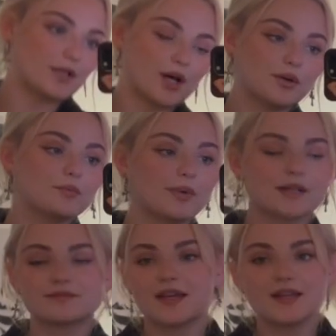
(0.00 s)
coat,
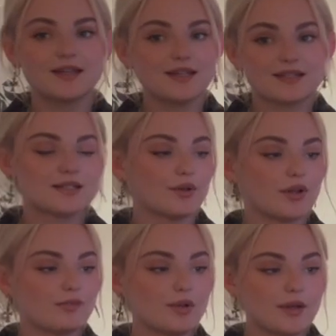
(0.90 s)
but it's still
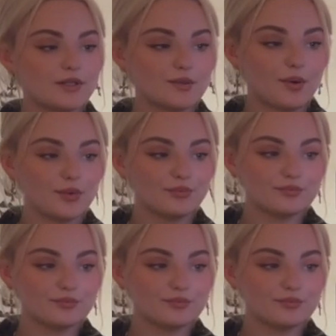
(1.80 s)
gonna be way too cold.